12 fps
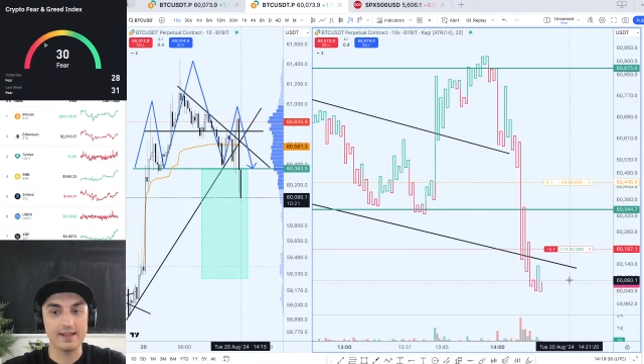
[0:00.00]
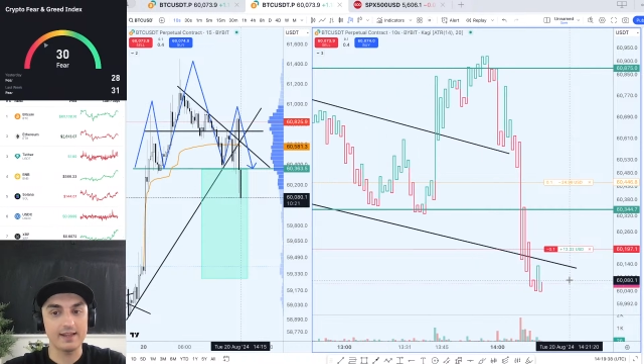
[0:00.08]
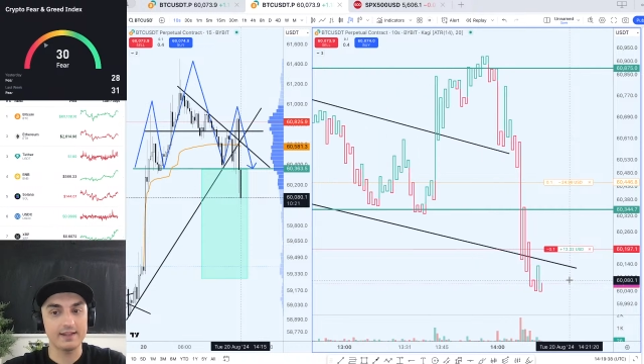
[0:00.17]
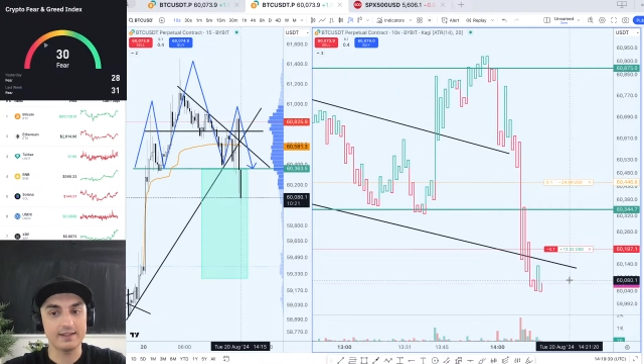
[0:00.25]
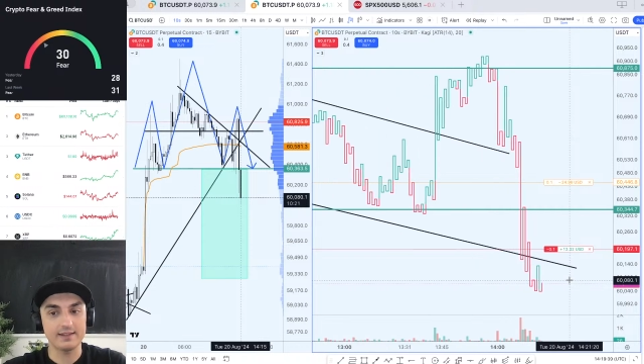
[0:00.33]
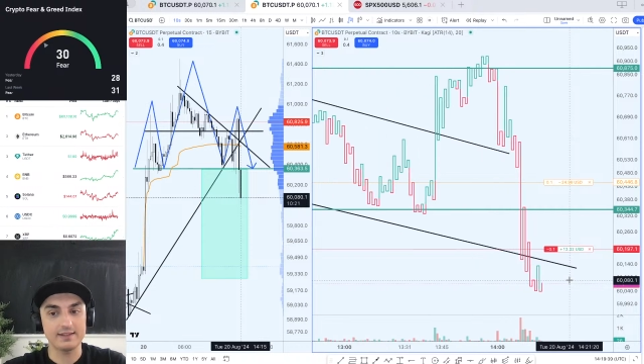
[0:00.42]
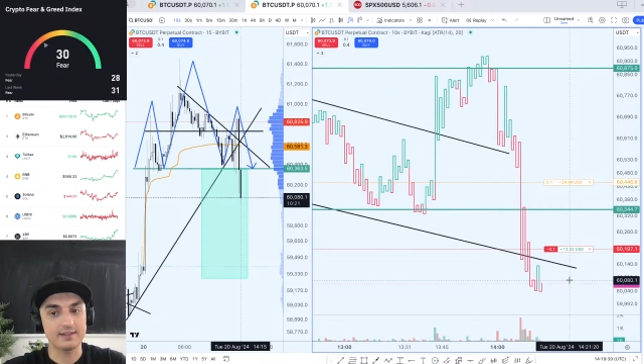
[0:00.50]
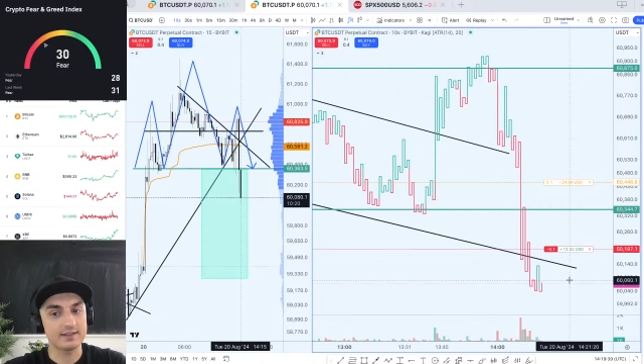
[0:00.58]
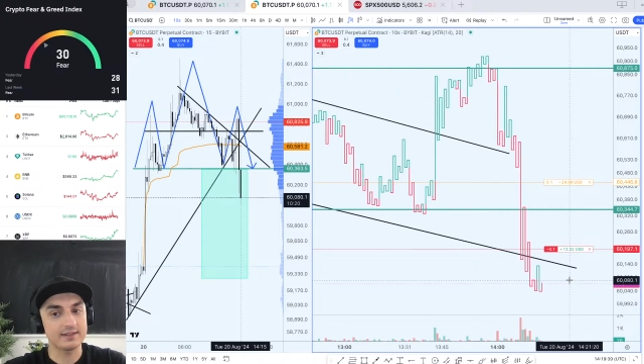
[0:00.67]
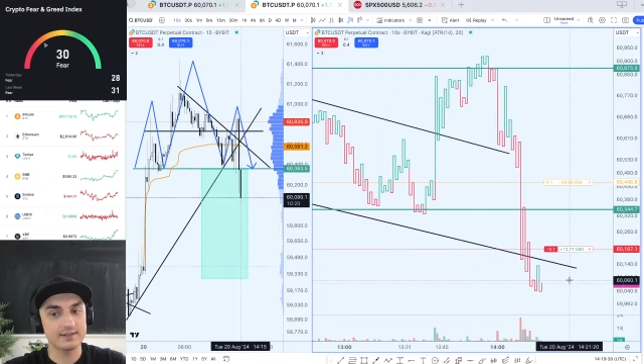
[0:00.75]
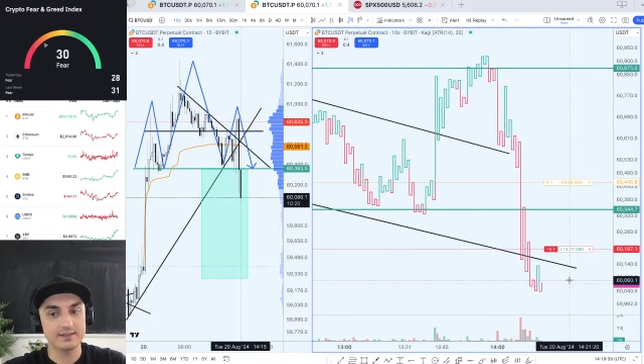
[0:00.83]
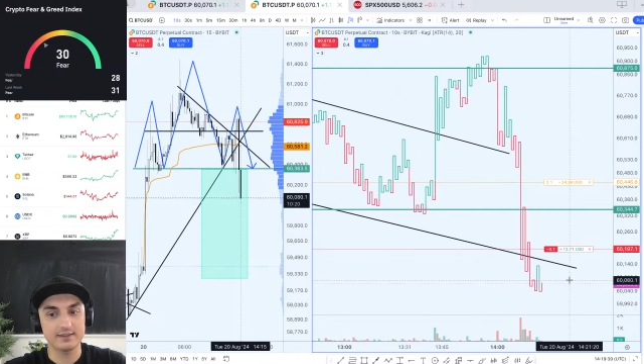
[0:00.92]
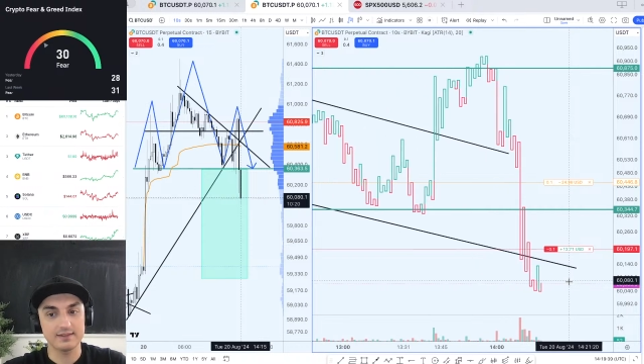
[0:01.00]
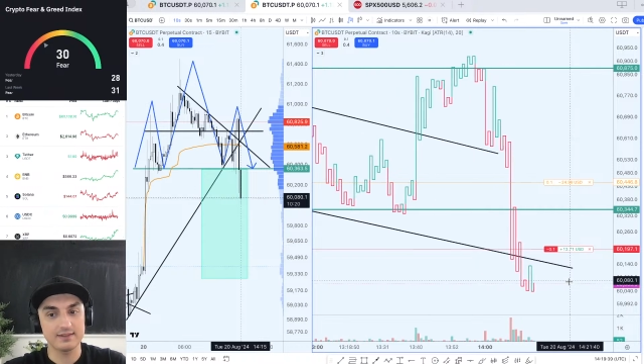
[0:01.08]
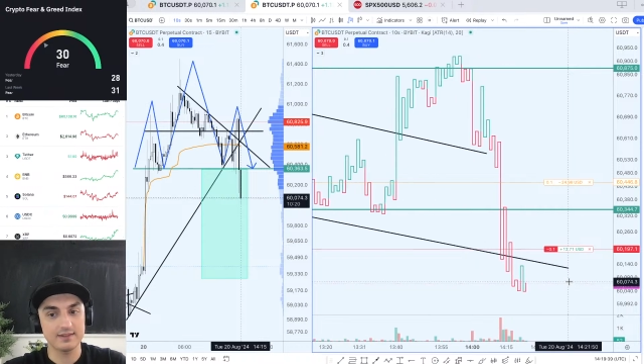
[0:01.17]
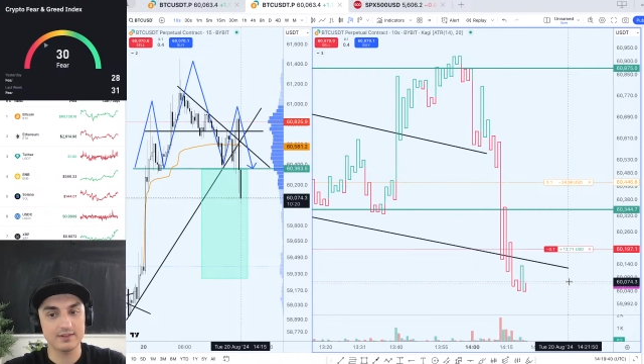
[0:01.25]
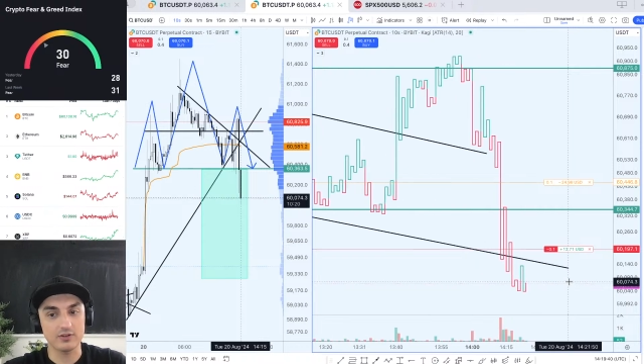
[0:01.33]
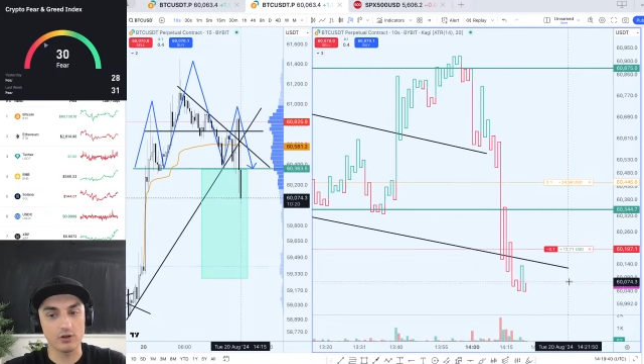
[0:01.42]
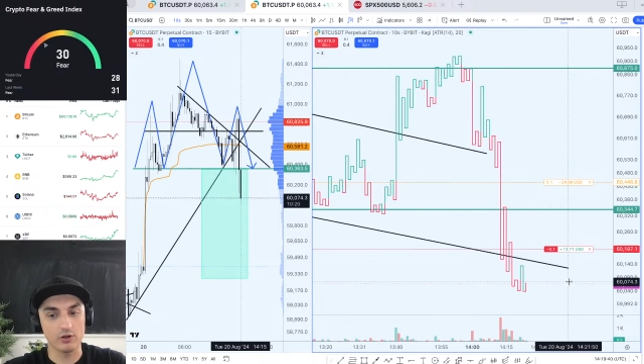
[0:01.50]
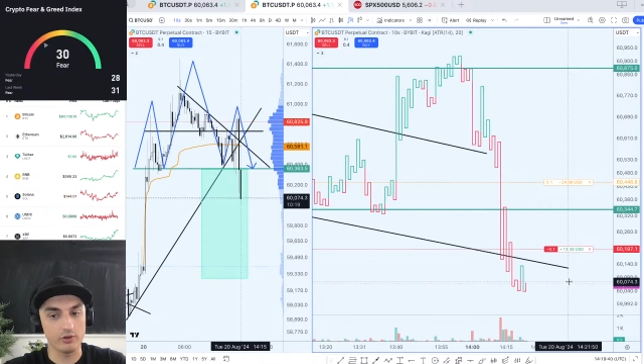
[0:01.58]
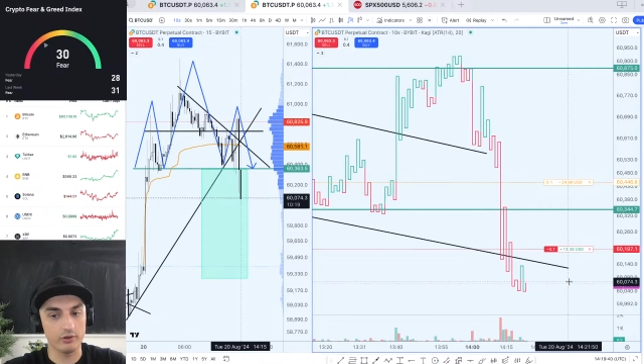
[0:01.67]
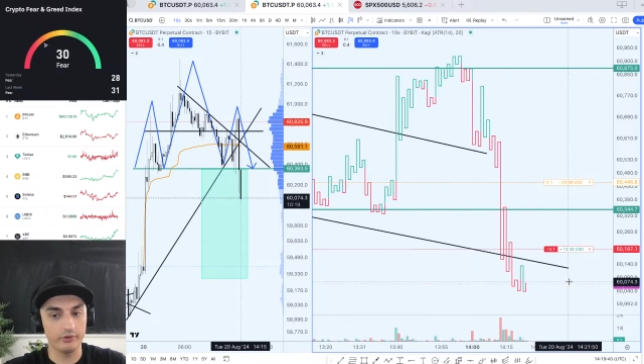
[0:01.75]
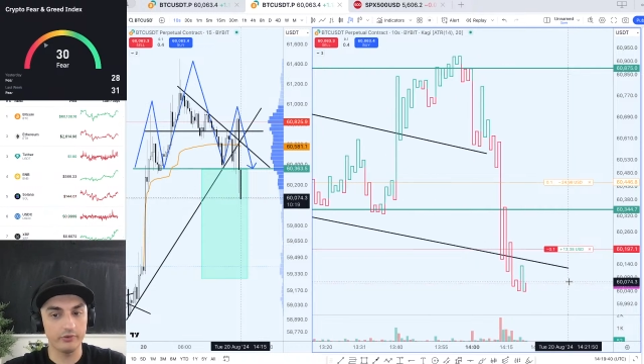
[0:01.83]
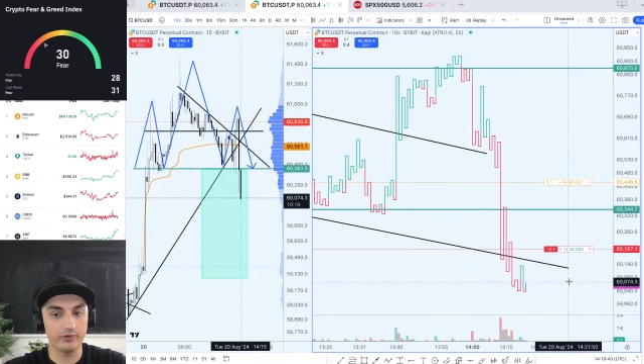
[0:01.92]
then it just
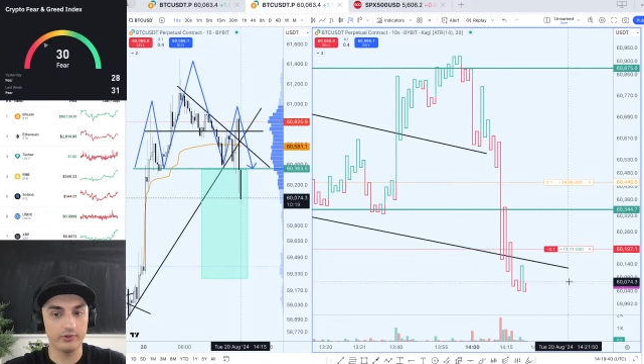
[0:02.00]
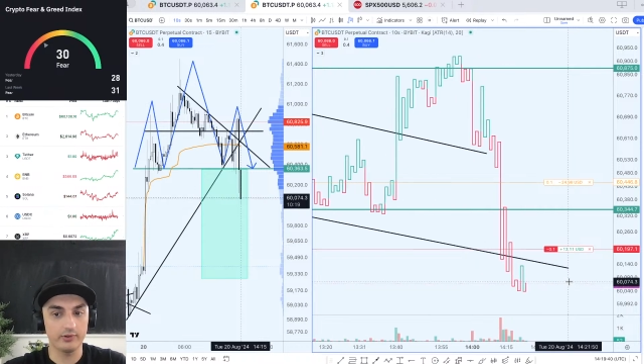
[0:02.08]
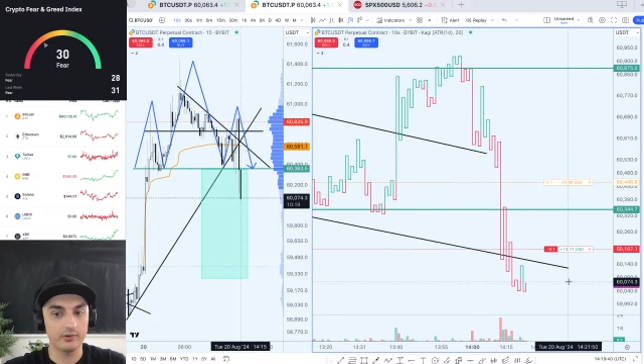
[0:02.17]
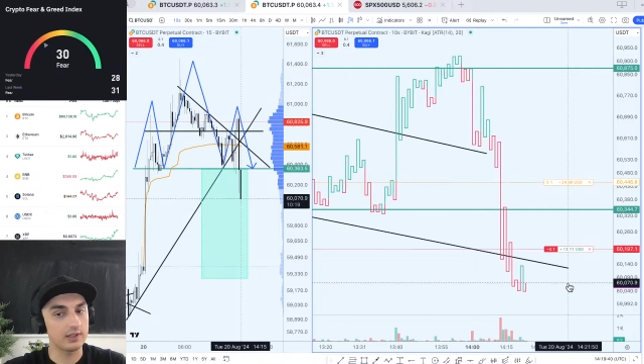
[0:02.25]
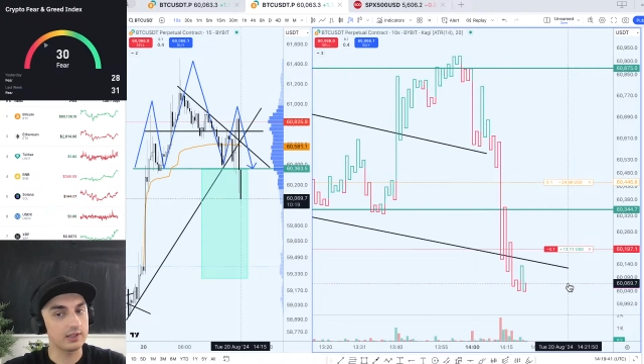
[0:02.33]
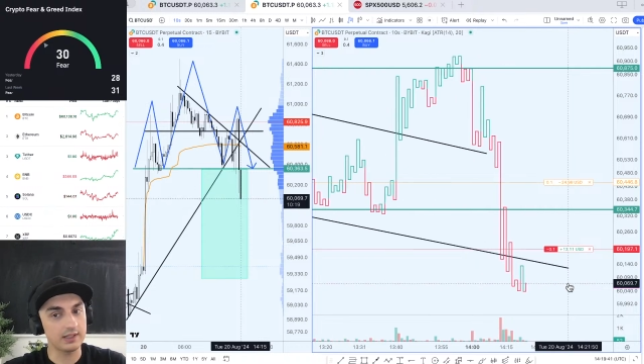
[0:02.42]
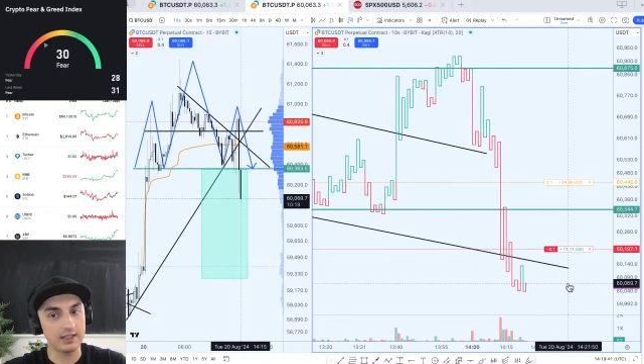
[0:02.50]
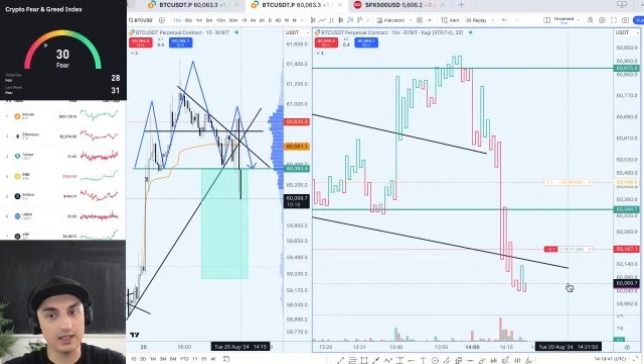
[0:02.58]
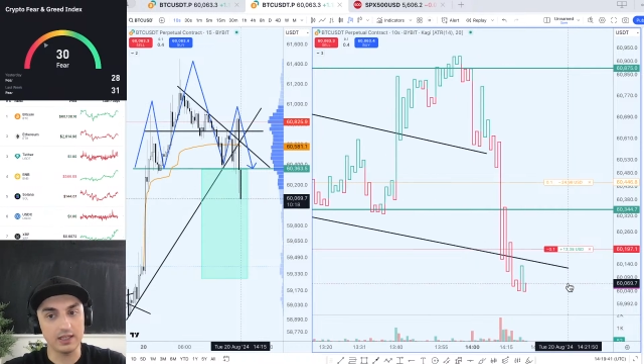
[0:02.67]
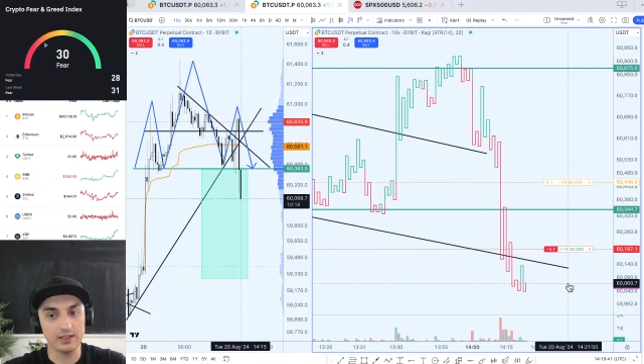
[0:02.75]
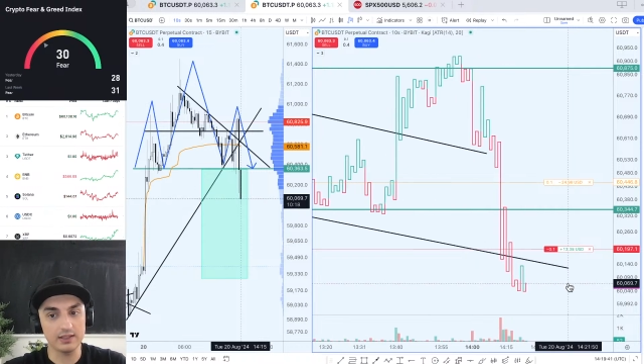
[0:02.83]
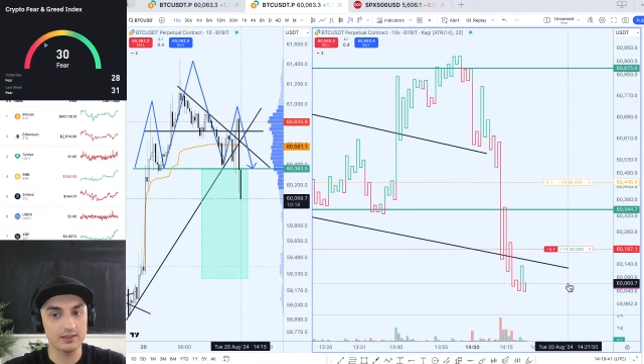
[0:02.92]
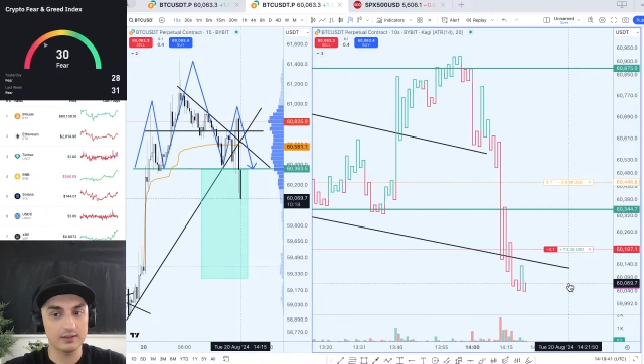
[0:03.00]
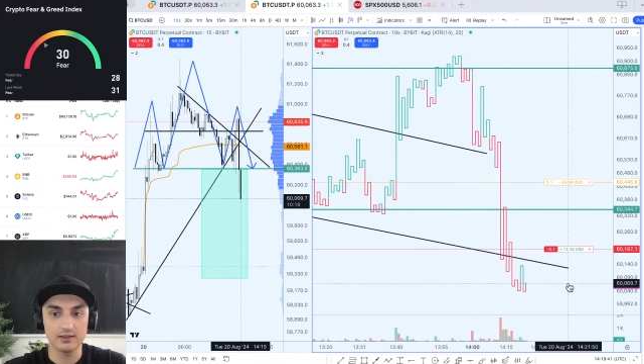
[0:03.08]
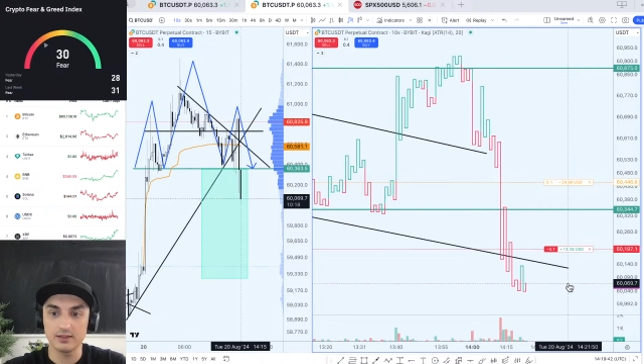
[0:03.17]
stalls, and again,